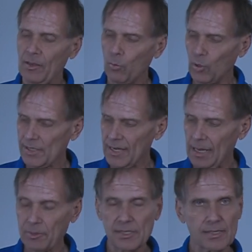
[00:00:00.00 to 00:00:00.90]
What's
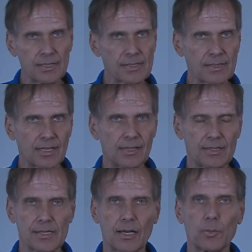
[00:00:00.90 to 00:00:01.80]
happened since then
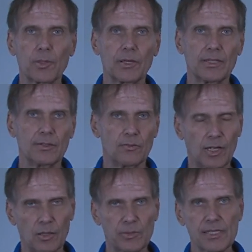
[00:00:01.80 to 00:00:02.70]
is airplane
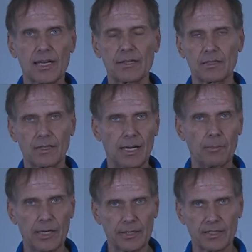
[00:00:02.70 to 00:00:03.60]
development's gotten a
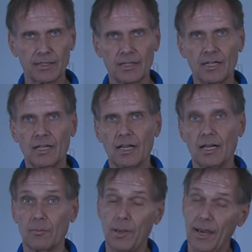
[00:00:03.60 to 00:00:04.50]
lot better.
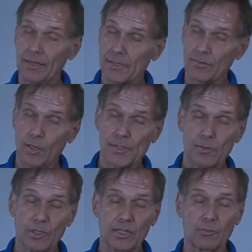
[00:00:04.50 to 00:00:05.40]
Um, pilots have
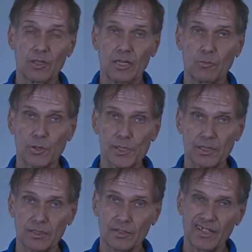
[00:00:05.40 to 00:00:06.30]
also become a lot more
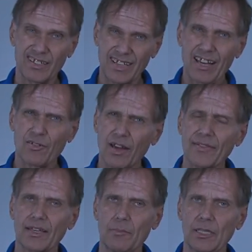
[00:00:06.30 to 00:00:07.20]
skilled, and now
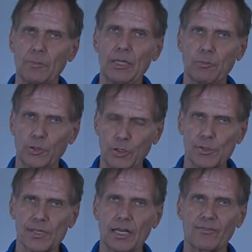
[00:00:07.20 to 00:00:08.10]
not that many people
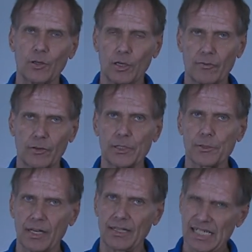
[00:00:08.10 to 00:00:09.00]
use that for hovering
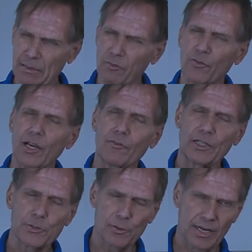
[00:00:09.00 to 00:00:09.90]
training. Some people for
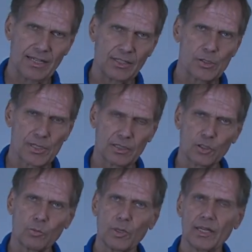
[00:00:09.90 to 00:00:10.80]
hovering training use it a
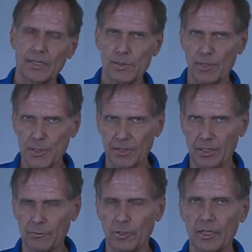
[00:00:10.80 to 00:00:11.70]
little bit, especially
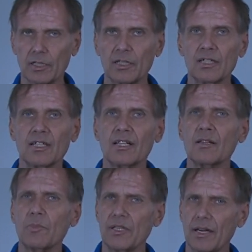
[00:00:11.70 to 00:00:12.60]
on rudder,
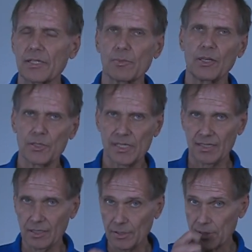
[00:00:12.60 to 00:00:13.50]
but not as much as
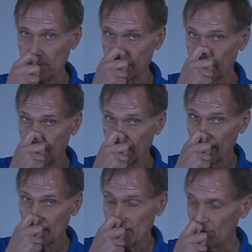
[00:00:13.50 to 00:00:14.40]
they used to.
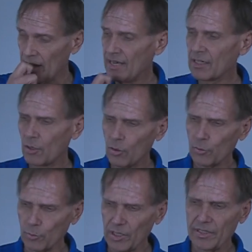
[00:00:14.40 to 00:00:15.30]
So heading
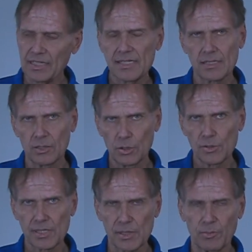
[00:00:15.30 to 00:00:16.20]
hold really isn't
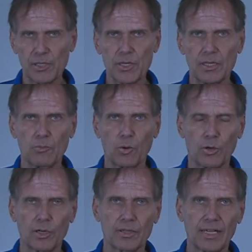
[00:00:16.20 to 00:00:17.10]
used as much
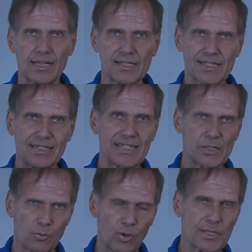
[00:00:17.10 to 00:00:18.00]
anymore as it,
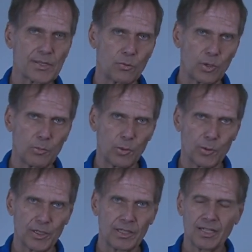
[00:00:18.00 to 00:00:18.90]
as it was at one
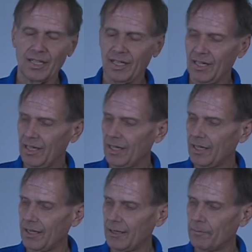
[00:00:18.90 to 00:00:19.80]
point.
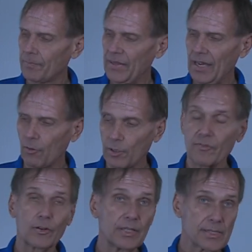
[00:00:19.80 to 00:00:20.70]
Um,
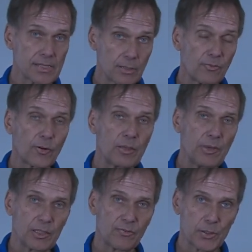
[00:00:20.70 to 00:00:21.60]
however, it's still very
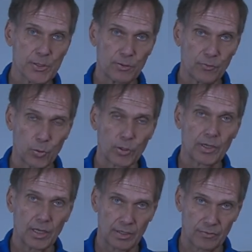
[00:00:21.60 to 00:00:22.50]
beneficial
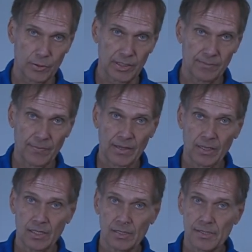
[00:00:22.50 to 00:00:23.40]
for hovering.
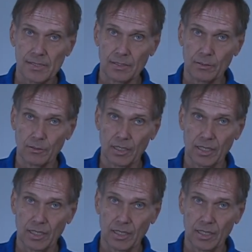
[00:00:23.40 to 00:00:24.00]
So,